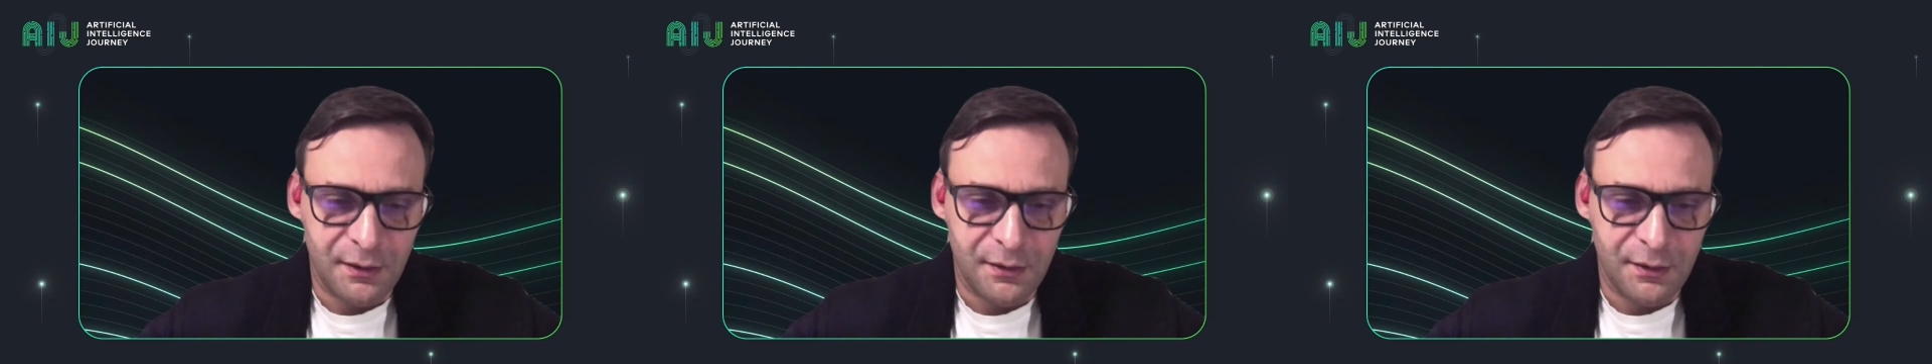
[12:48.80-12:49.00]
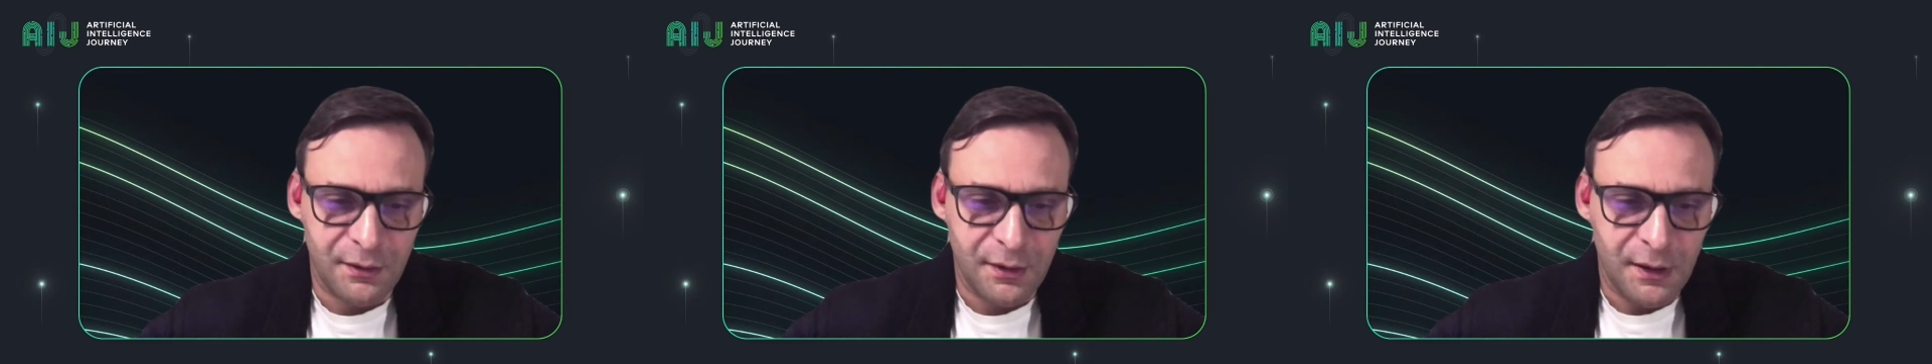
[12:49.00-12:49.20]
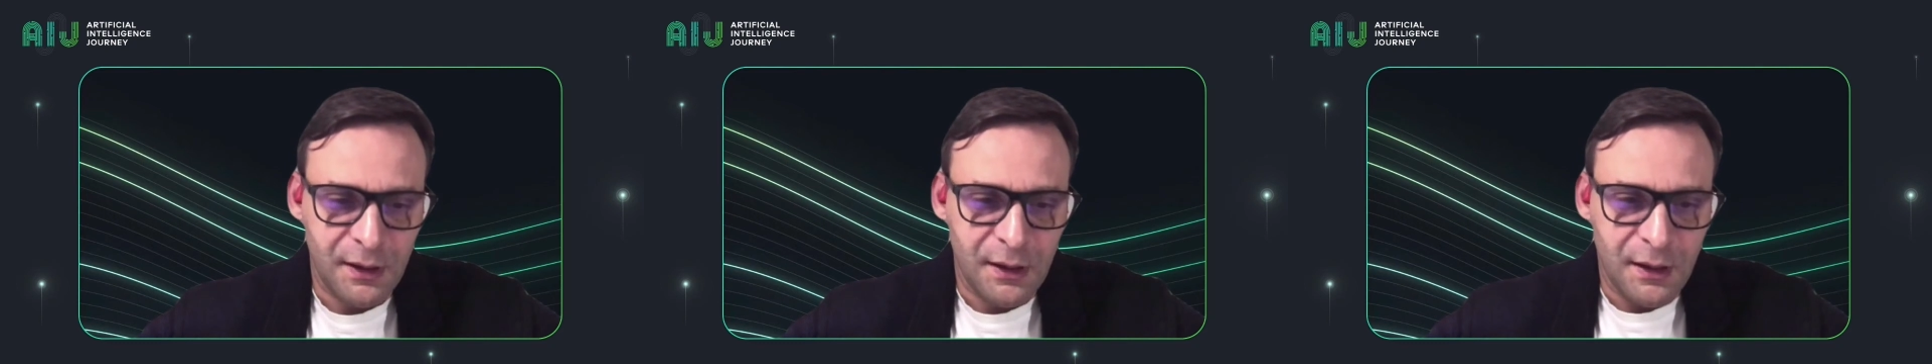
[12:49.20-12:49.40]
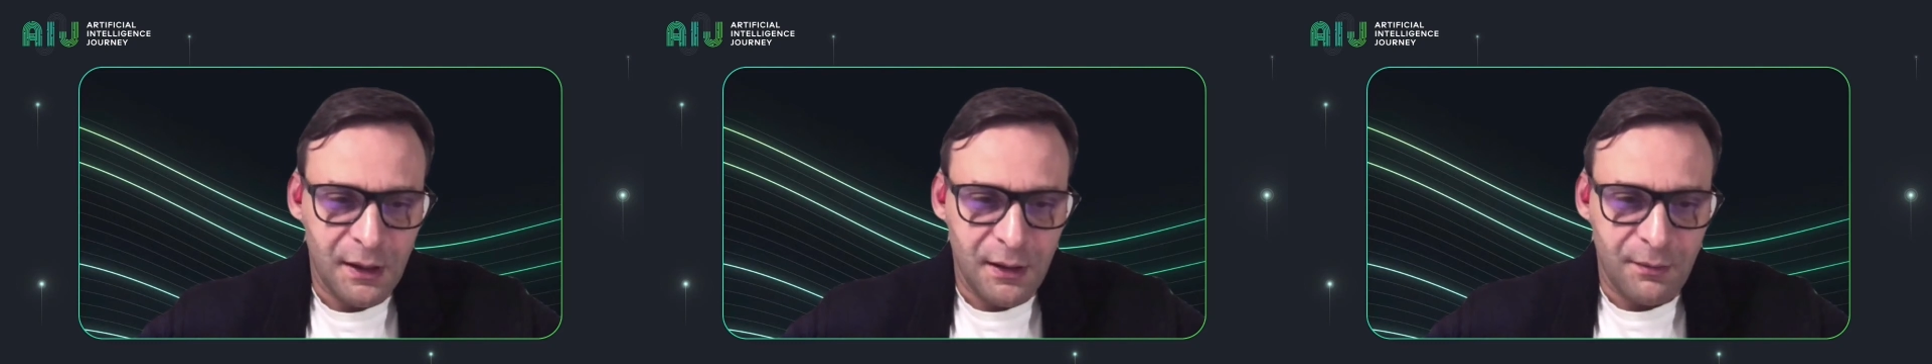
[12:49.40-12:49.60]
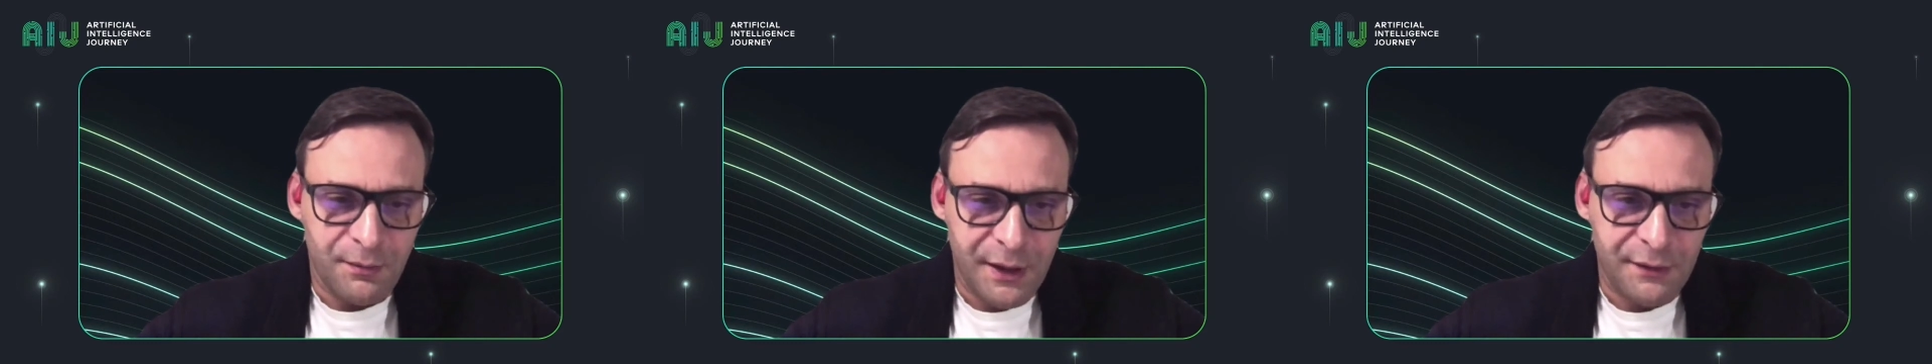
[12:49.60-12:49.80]
use
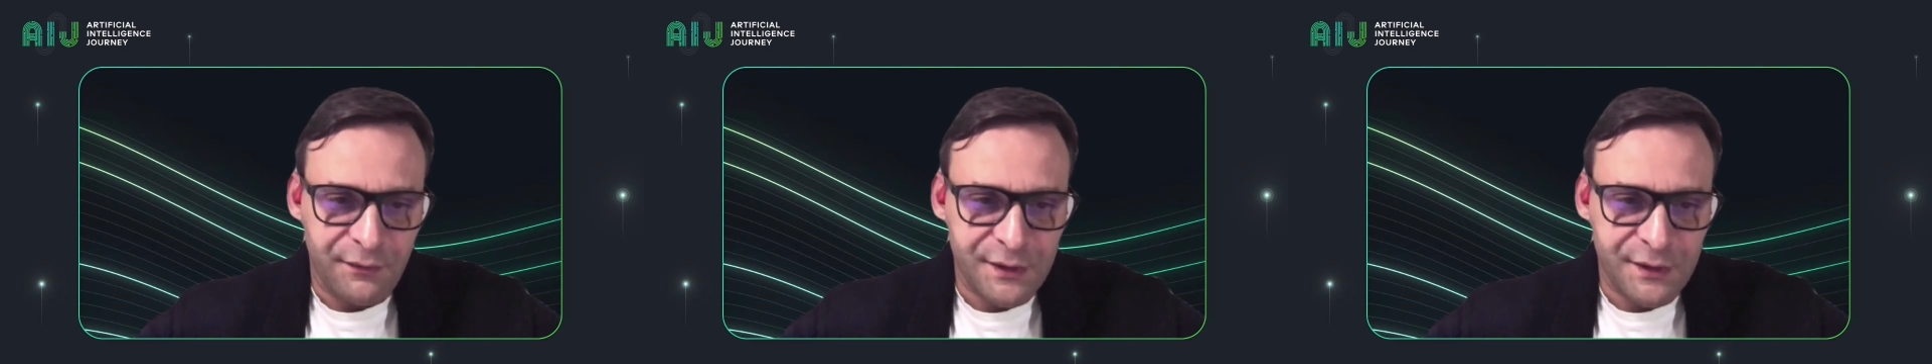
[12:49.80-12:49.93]
the